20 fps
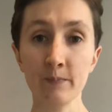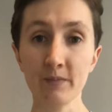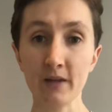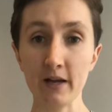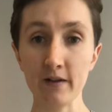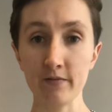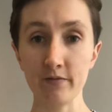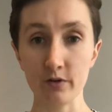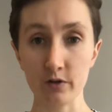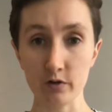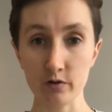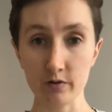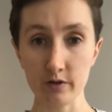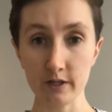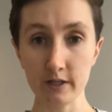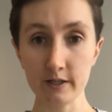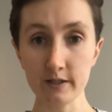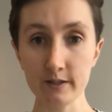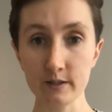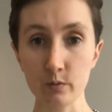And for
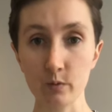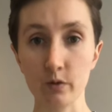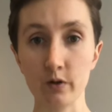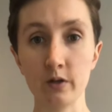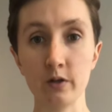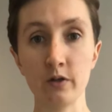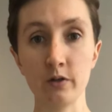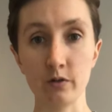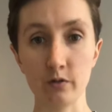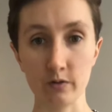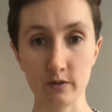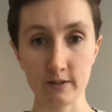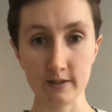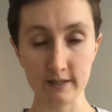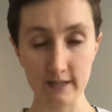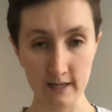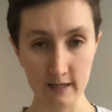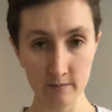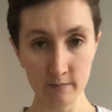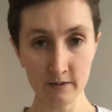Greece, we're going to do the
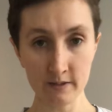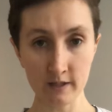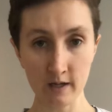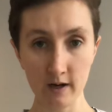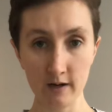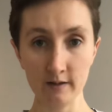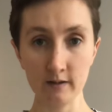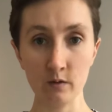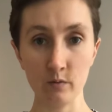same sign